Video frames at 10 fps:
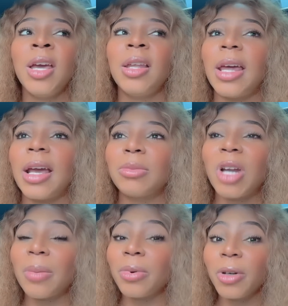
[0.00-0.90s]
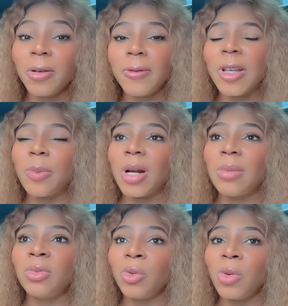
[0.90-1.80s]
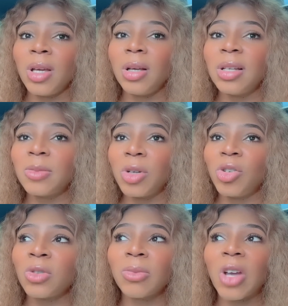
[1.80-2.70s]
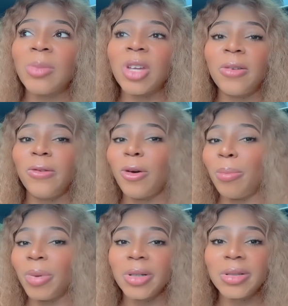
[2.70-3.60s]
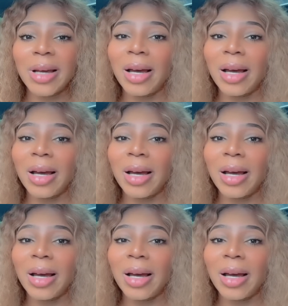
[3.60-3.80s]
like i'm not perfect but i'm doing as much as sometimes i feel burnt